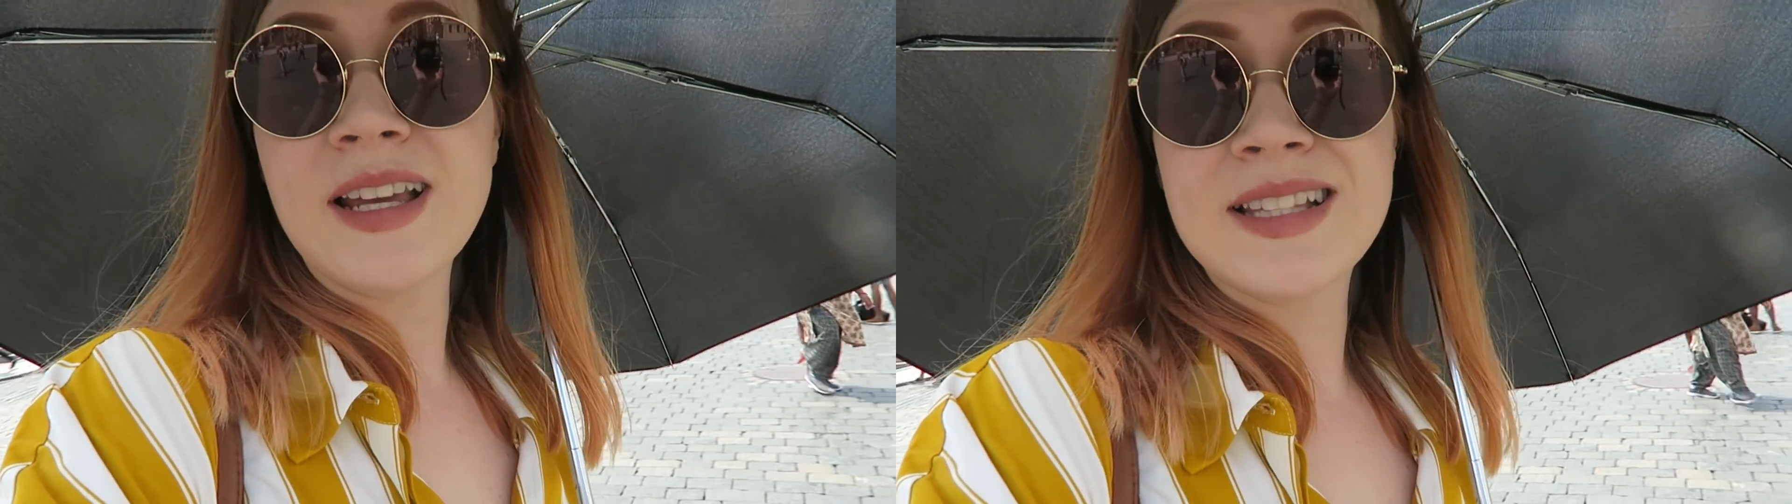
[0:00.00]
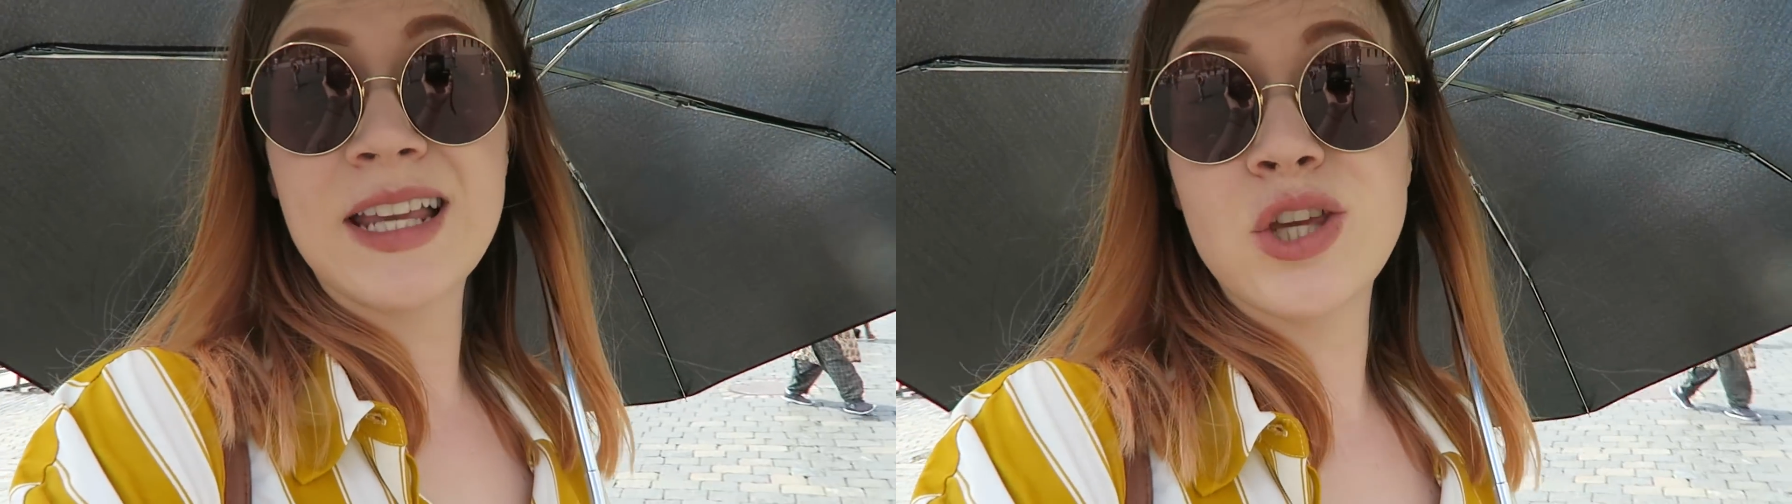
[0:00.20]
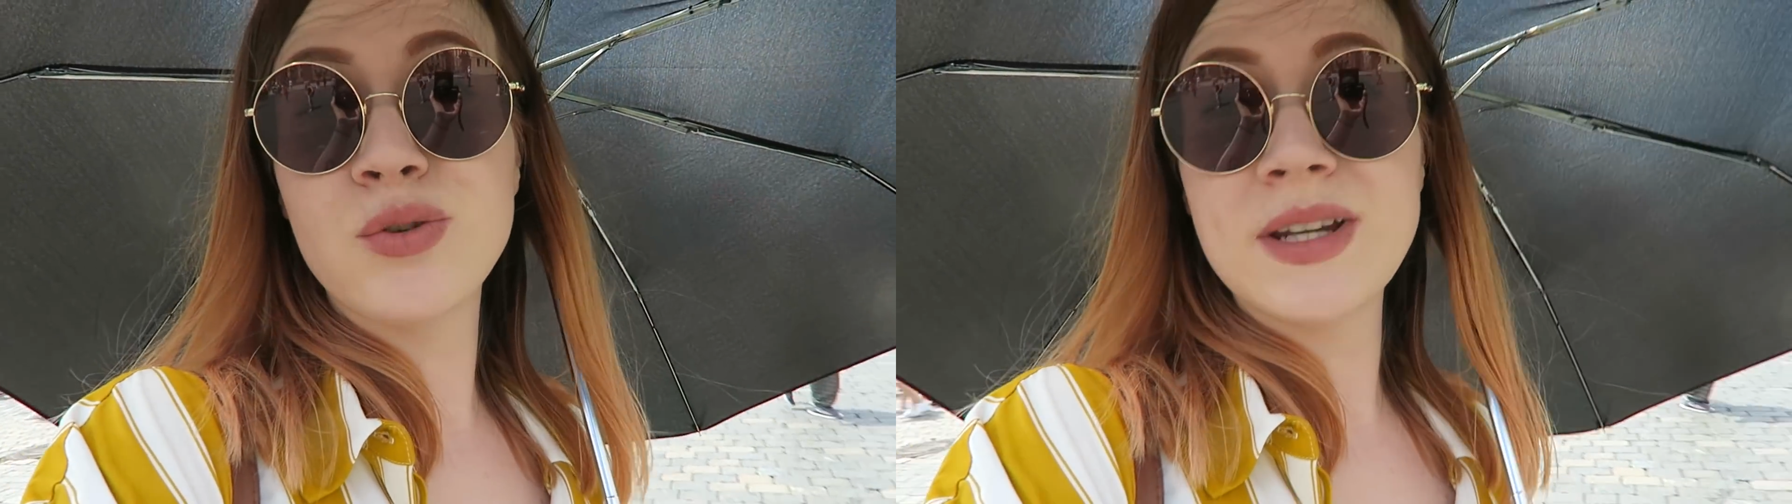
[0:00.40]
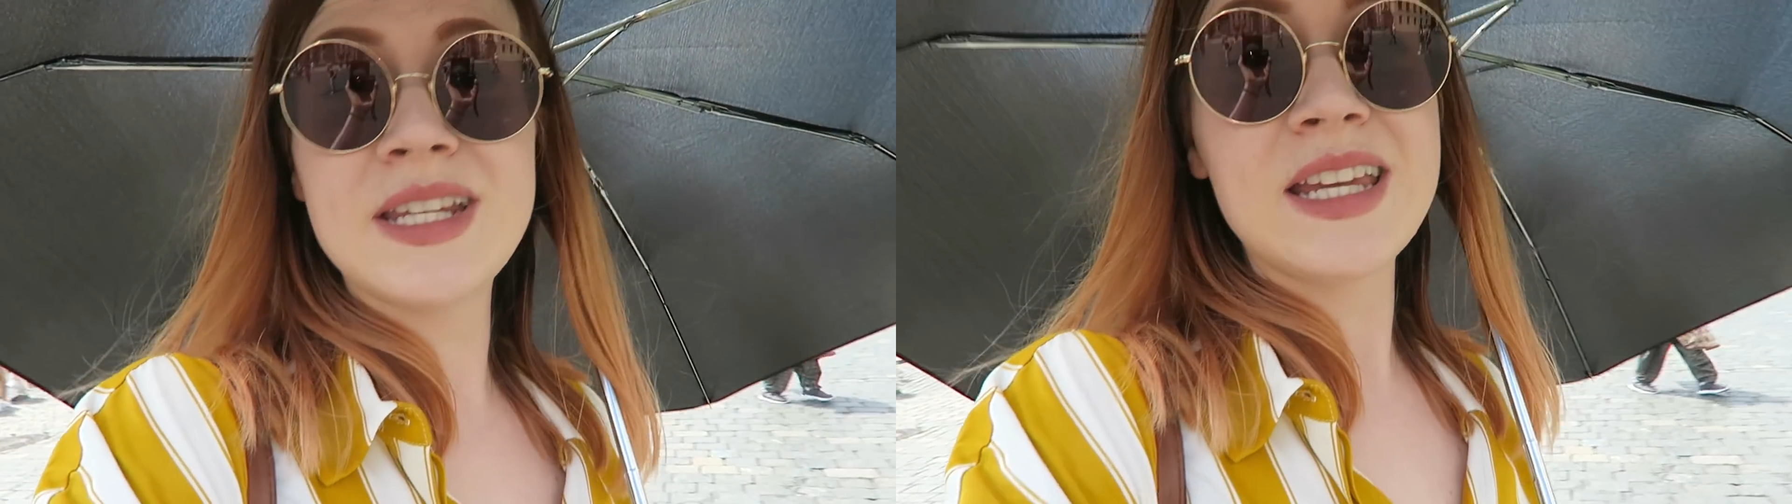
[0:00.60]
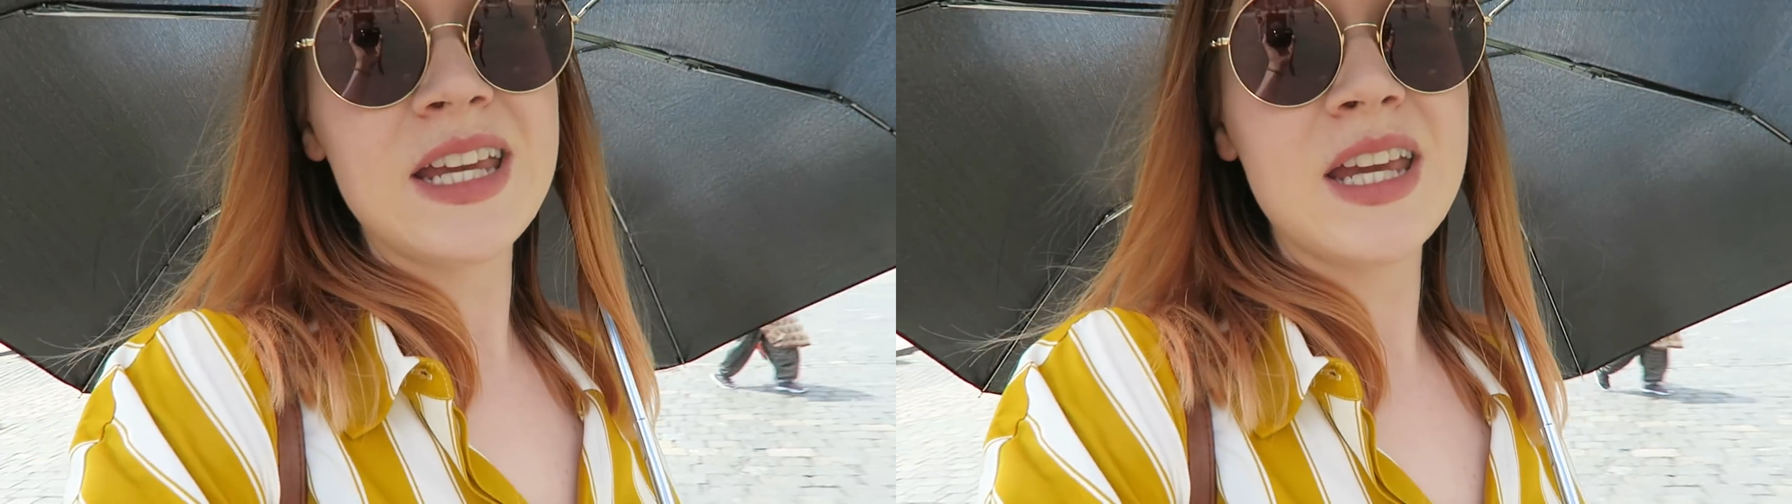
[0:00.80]
like
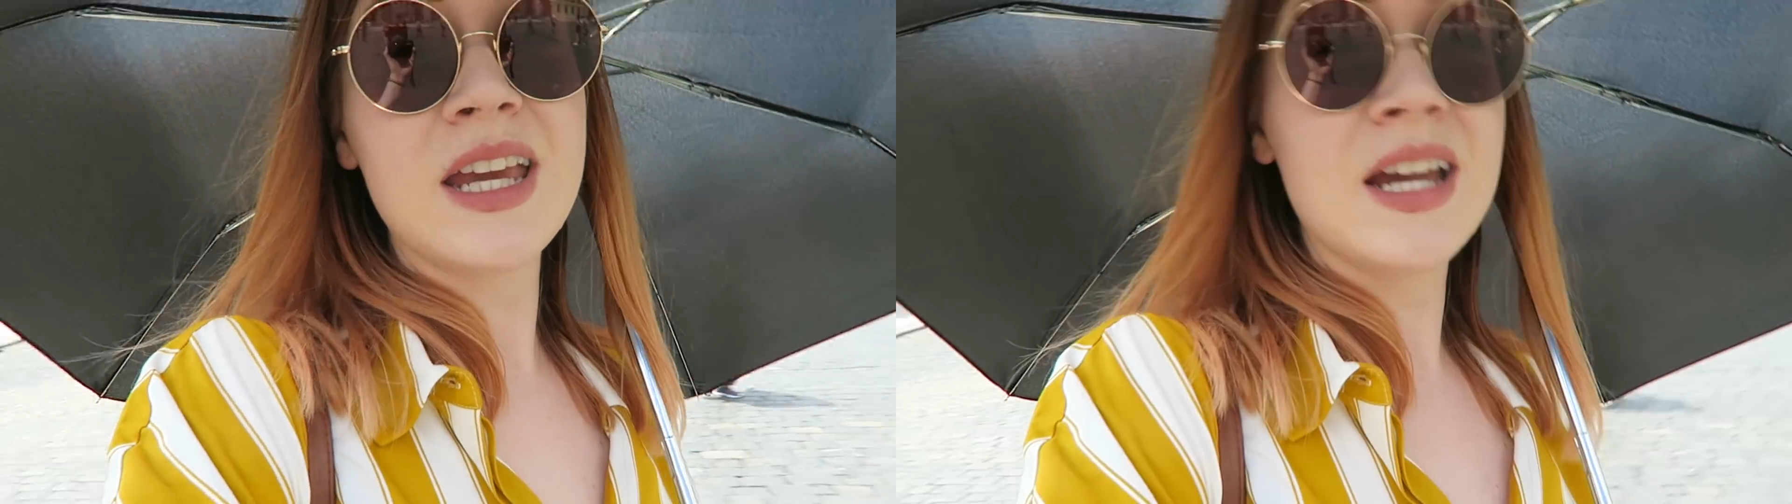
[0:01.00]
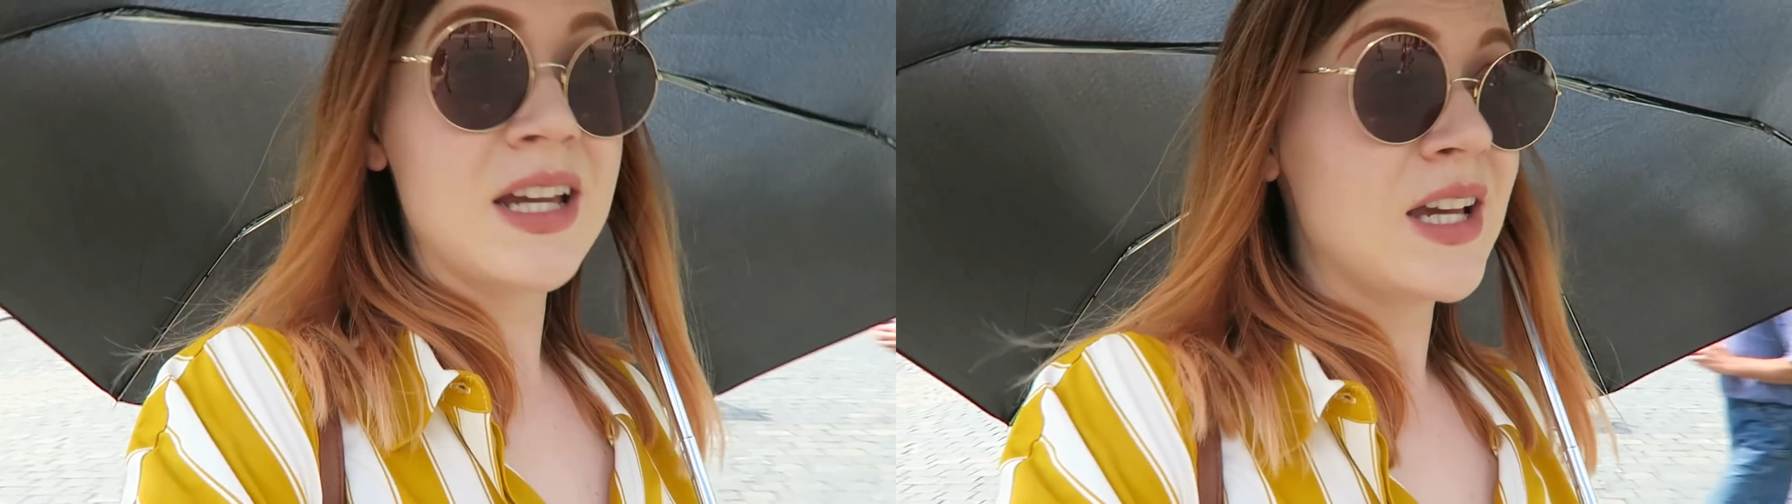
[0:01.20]
security